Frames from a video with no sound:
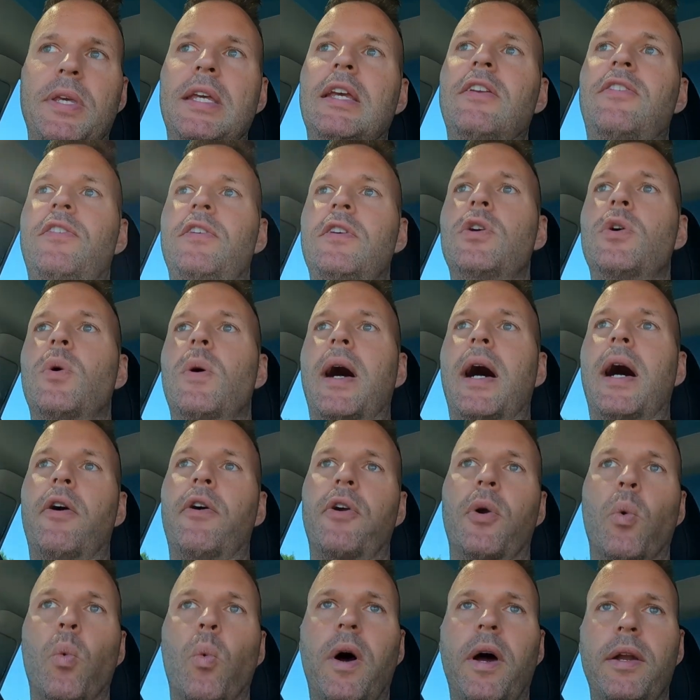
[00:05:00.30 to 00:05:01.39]
the ECU
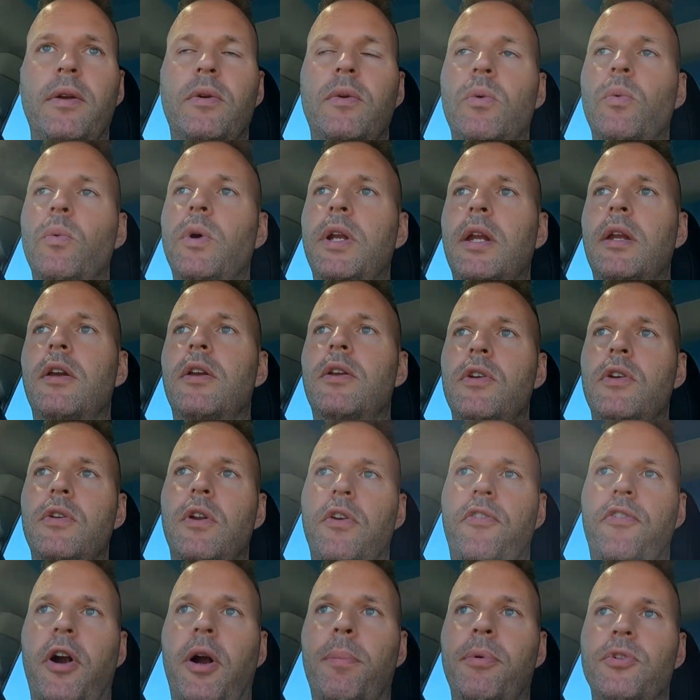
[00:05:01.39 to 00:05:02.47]
out or what we need to do
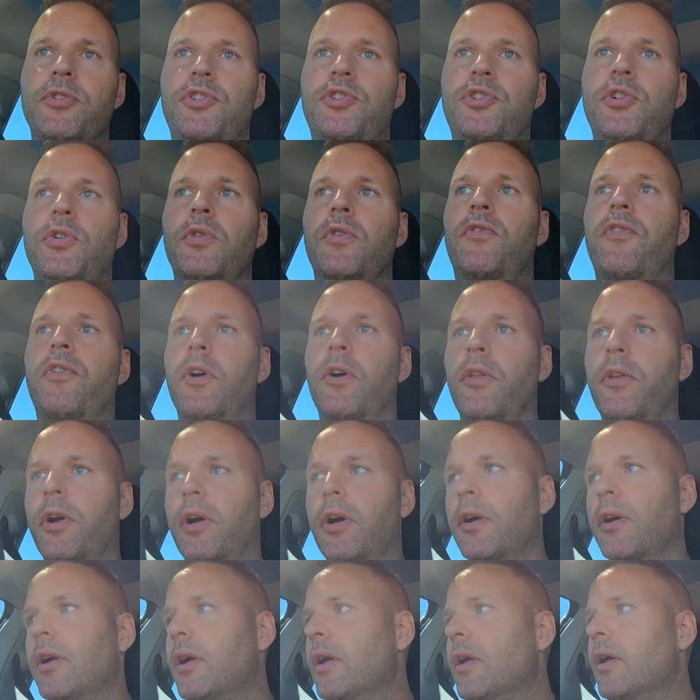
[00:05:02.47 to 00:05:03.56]
to troubleshoot
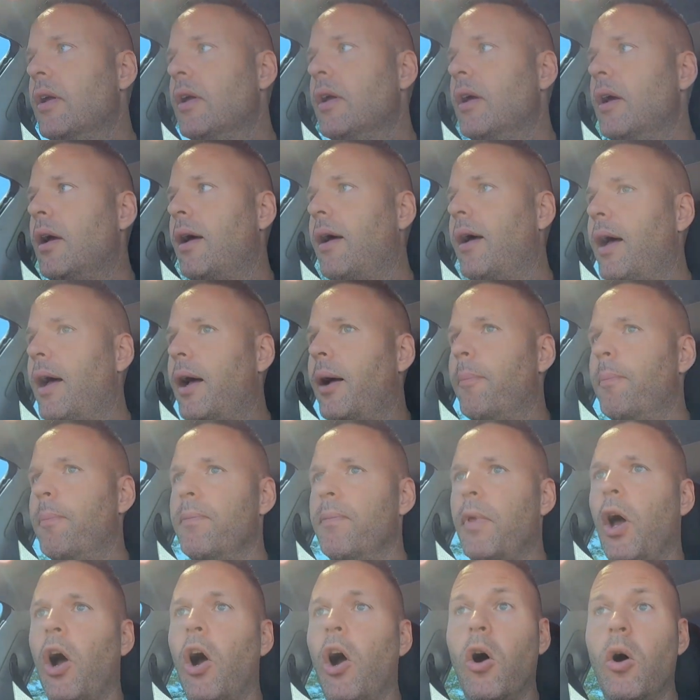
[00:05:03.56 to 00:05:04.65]
further.
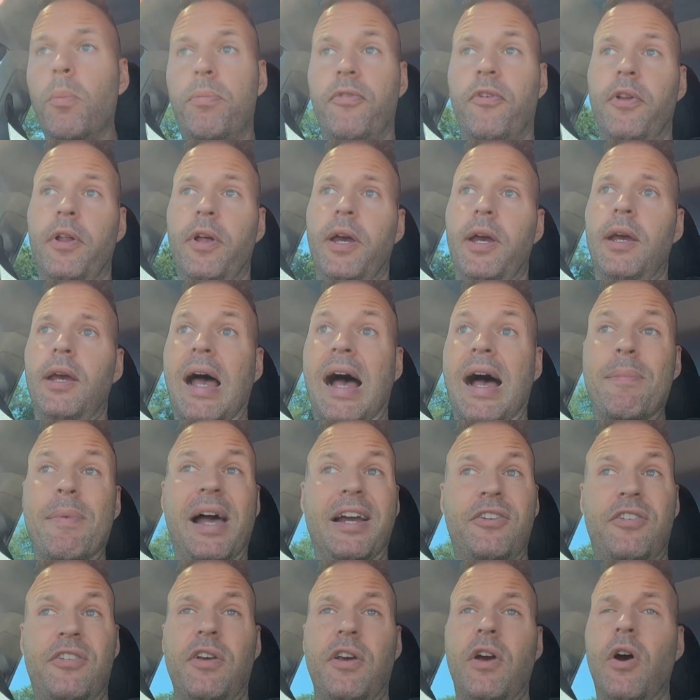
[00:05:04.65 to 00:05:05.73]
Hopefully, I'm
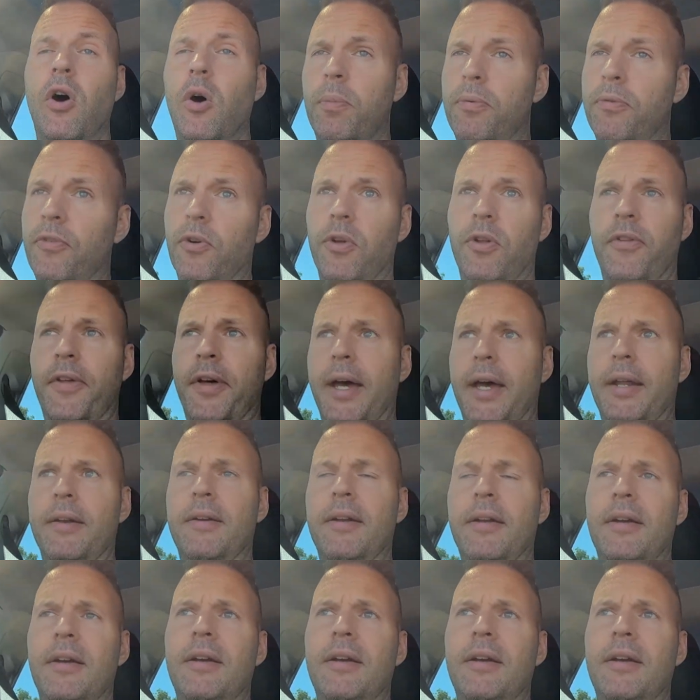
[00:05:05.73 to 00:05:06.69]
actually hopeful that